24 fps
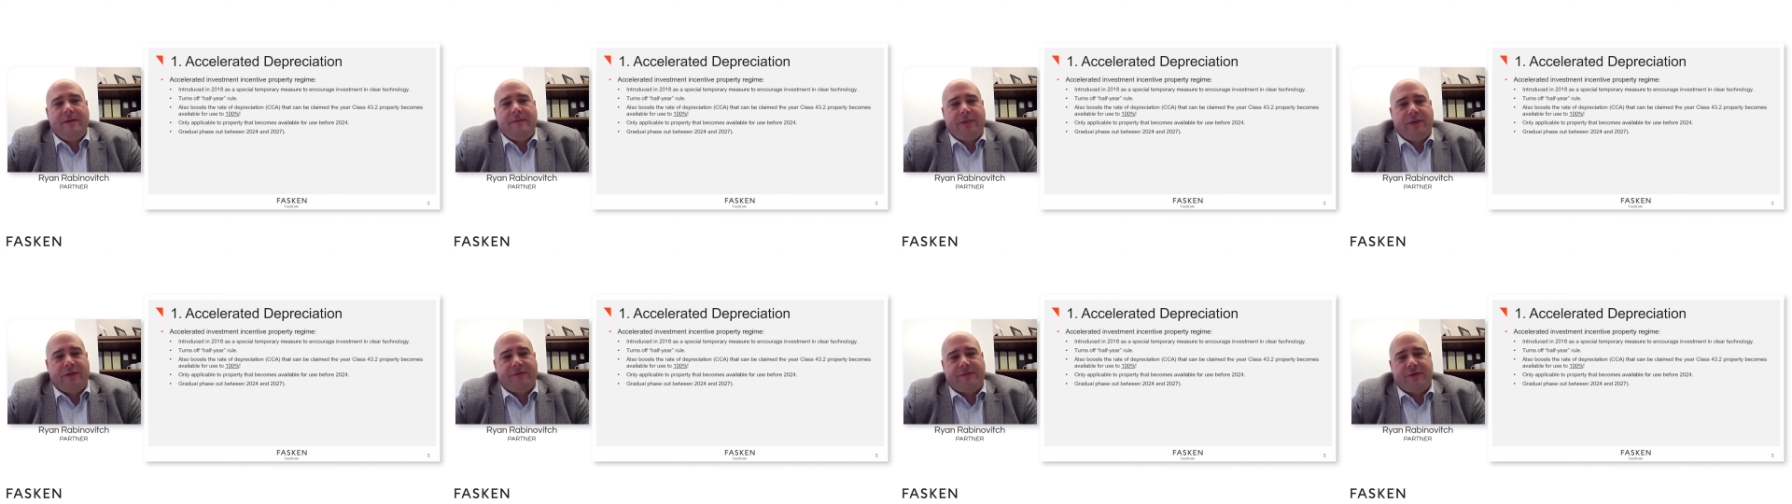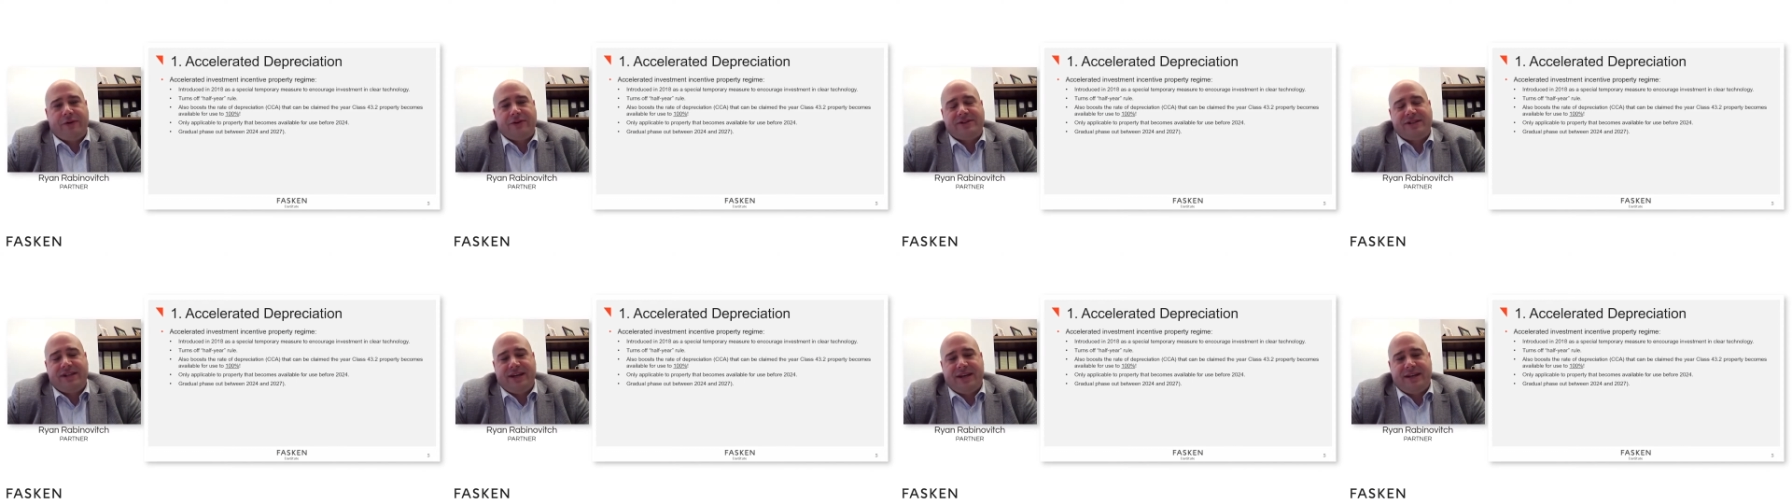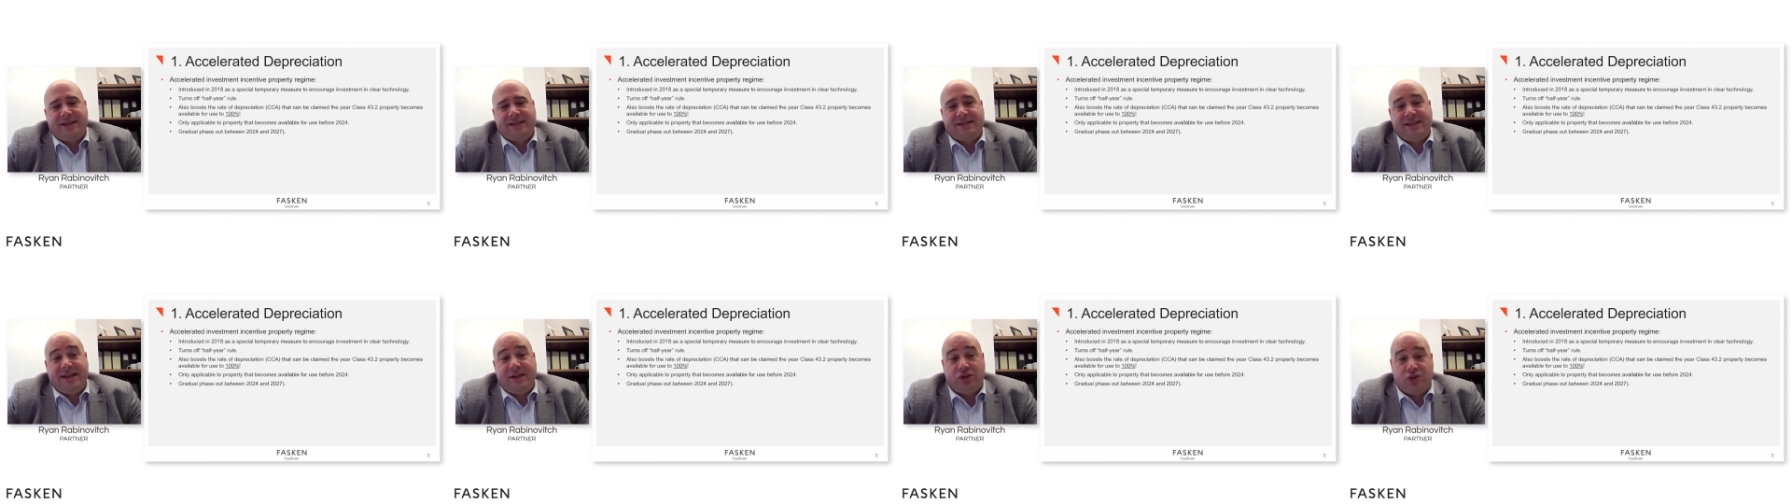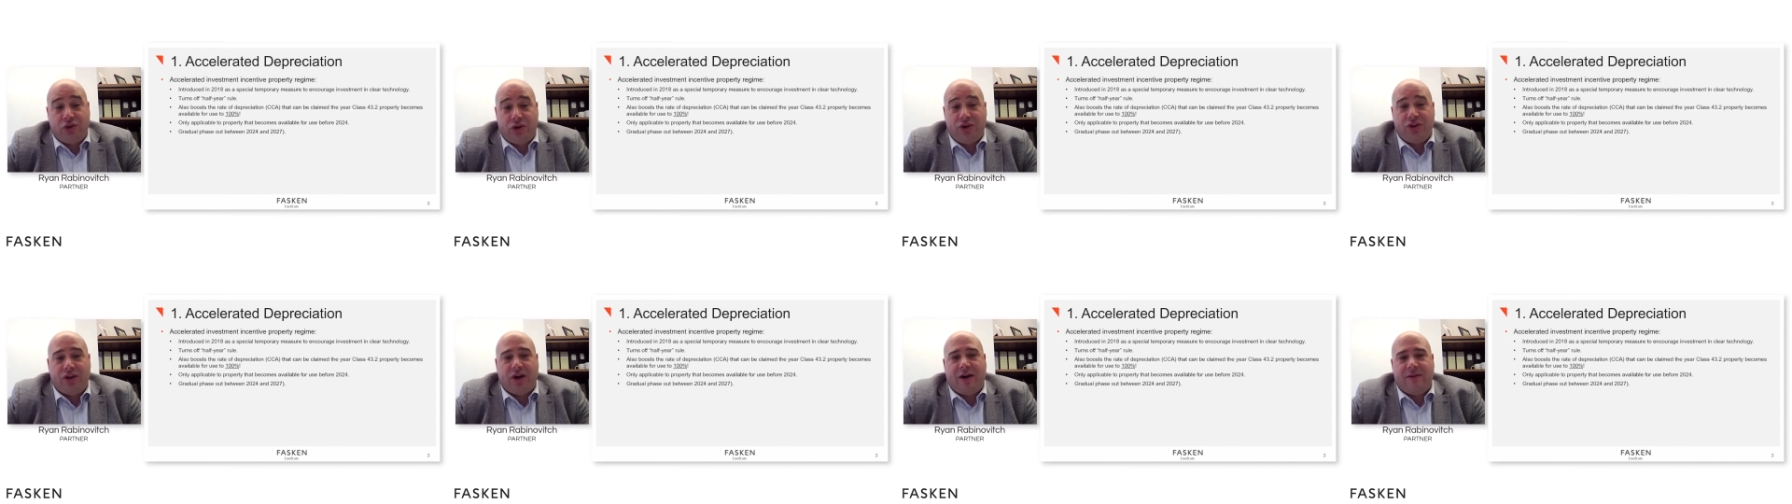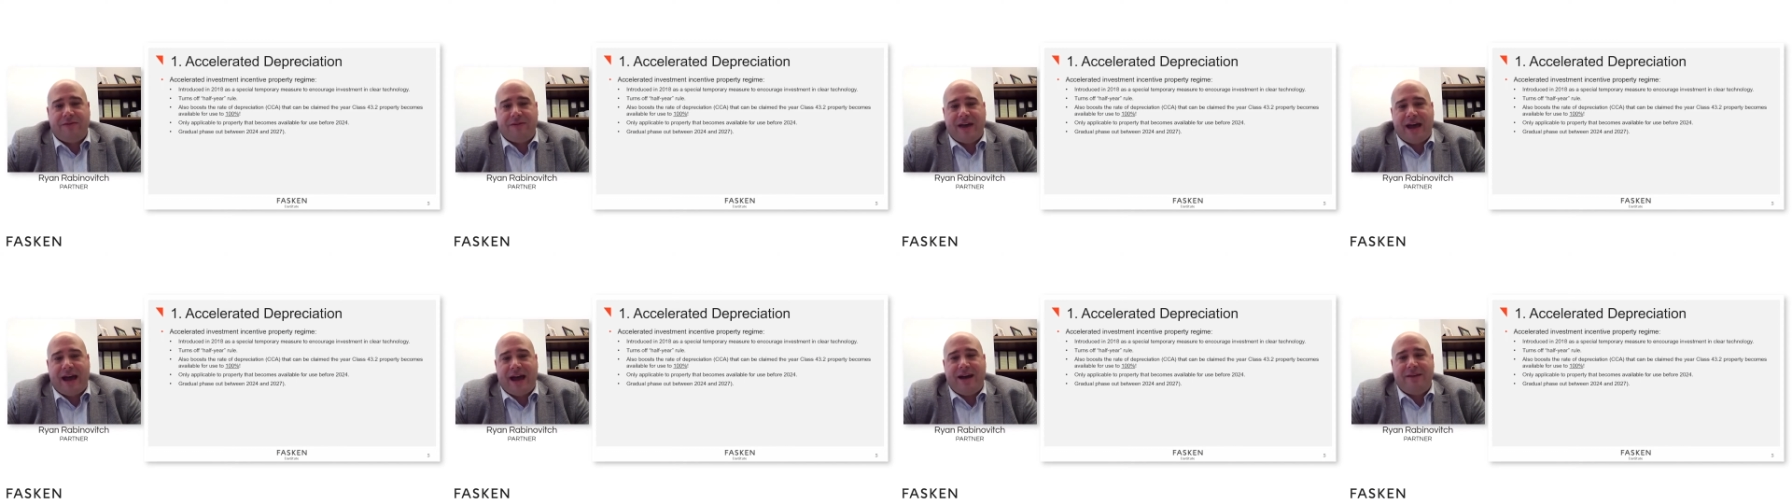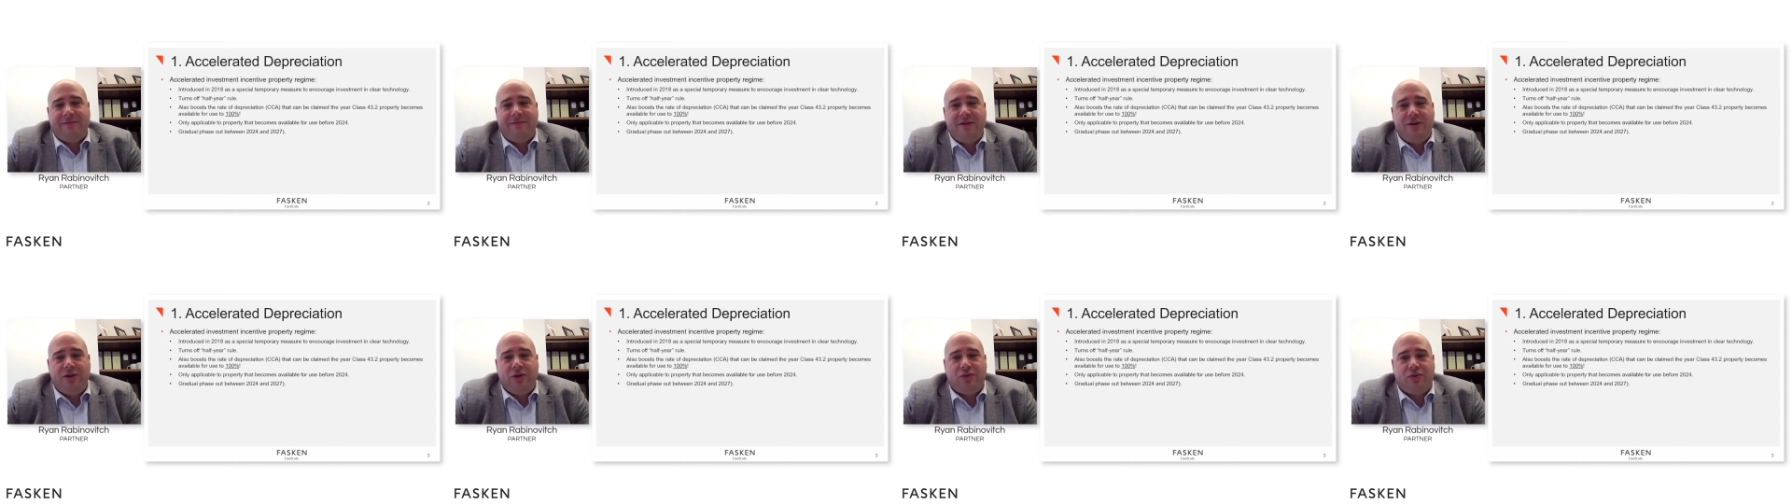The first thing is they turned off the
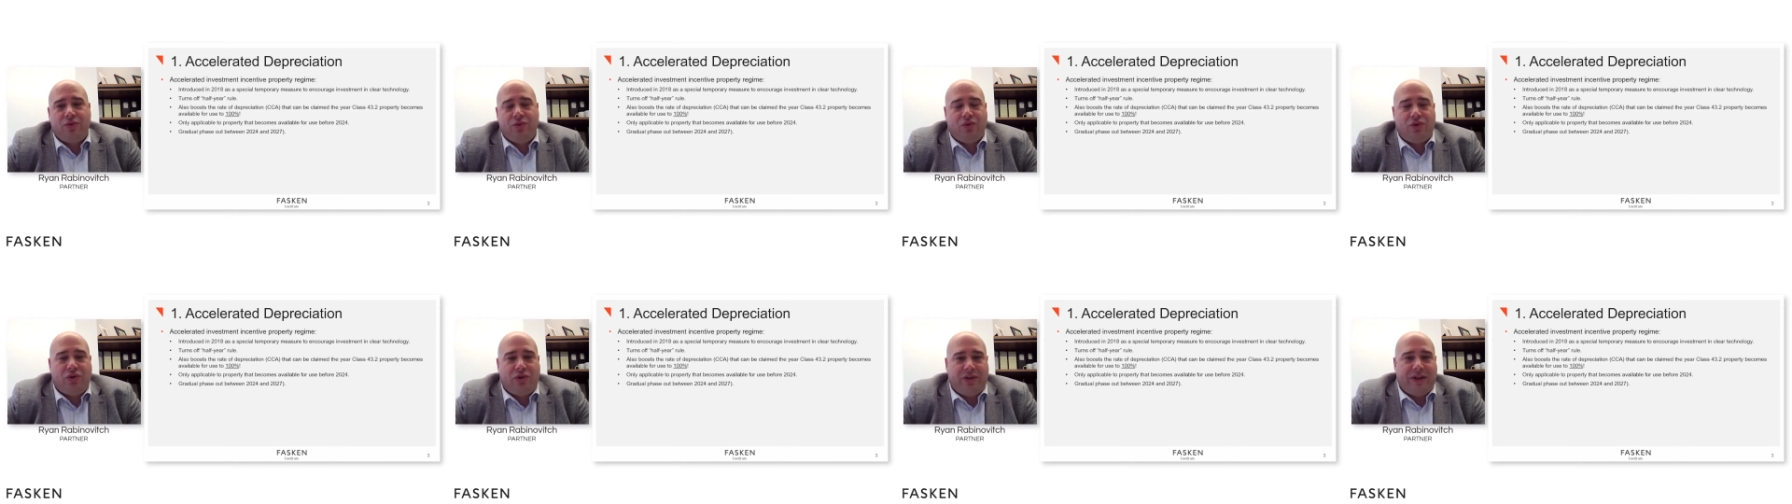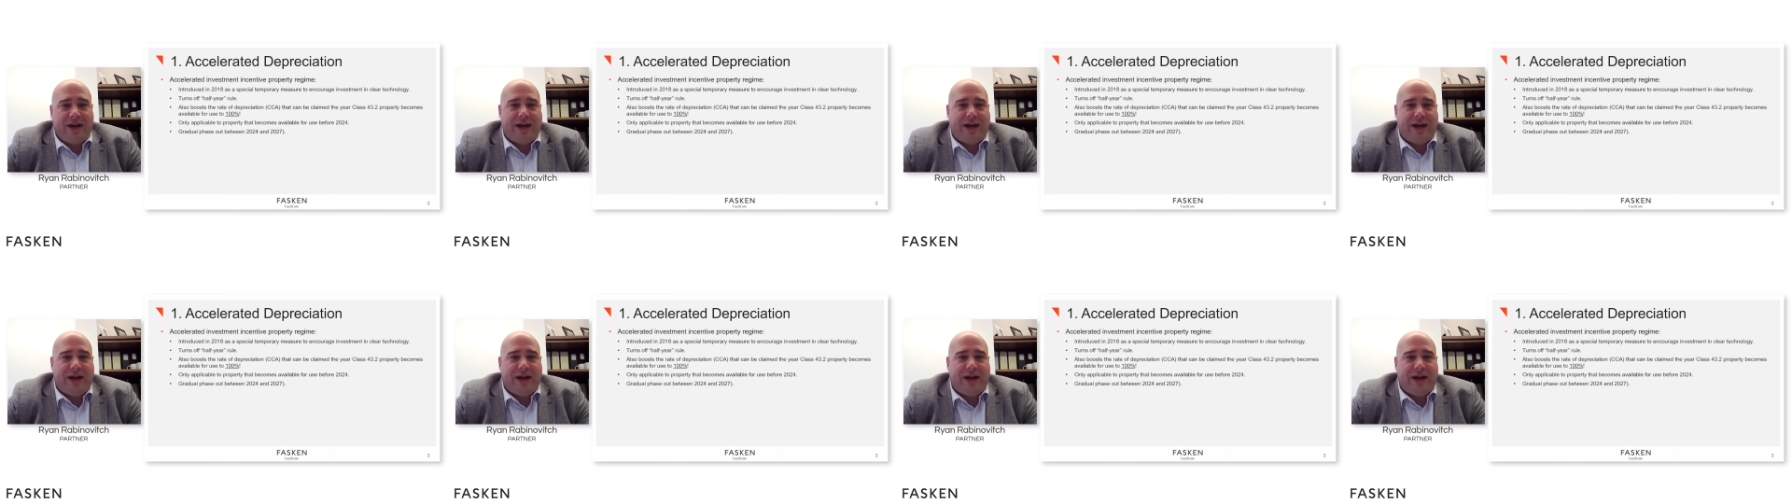half-year rule,